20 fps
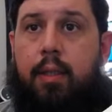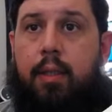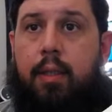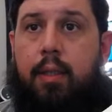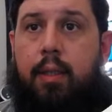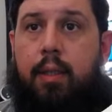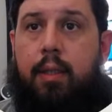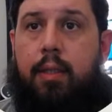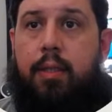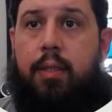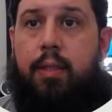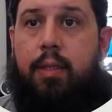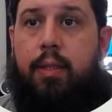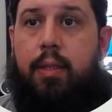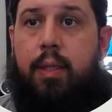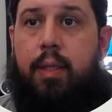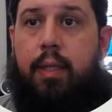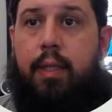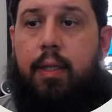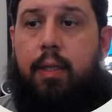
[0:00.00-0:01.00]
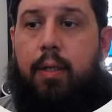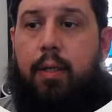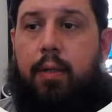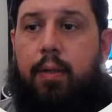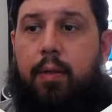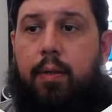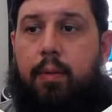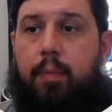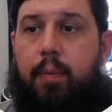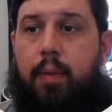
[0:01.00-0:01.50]
It's just a
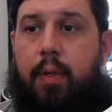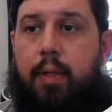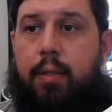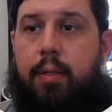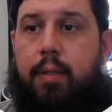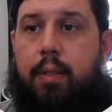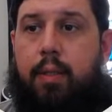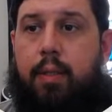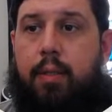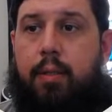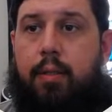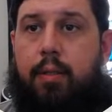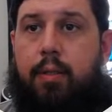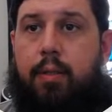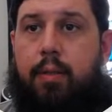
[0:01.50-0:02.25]
ongoing process.